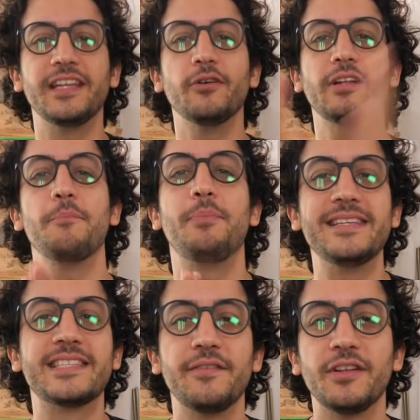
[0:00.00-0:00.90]
video, then
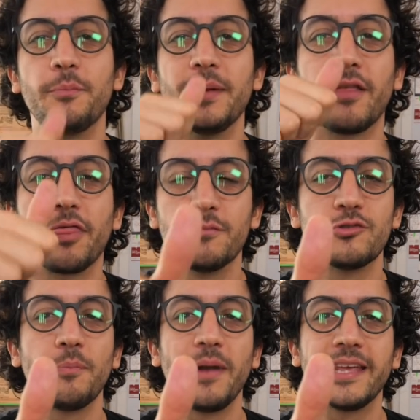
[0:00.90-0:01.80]
please give it a big
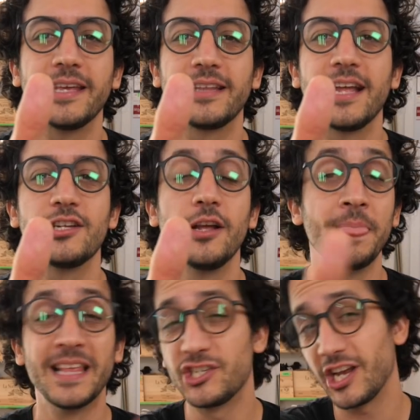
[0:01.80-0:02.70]
thumbs up, like it, and
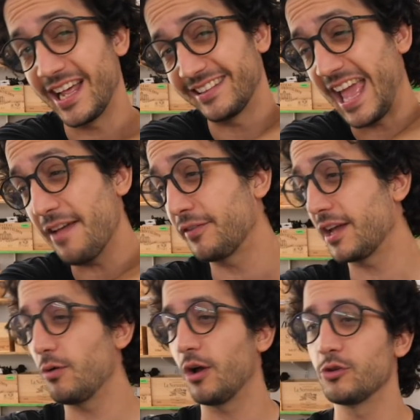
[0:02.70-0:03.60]
share that
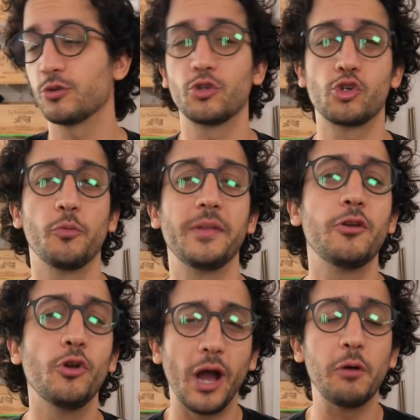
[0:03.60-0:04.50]
everywhere on your social media.
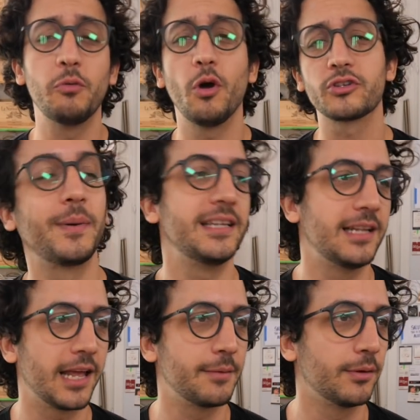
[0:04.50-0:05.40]
You know how it works. Spread
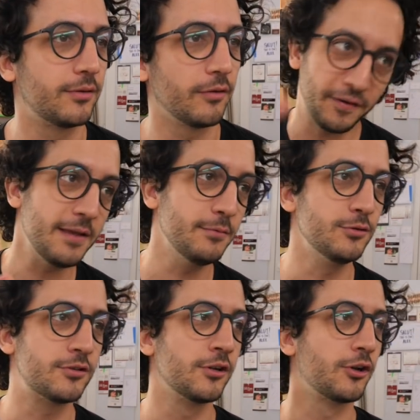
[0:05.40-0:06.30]
it like butter.
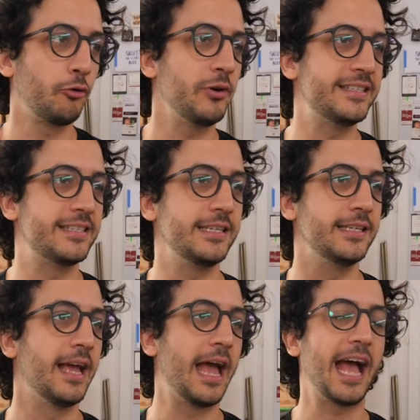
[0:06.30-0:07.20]
Famous,
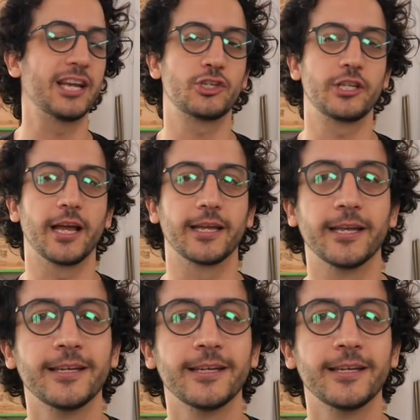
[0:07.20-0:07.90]
greasy, hashtag. As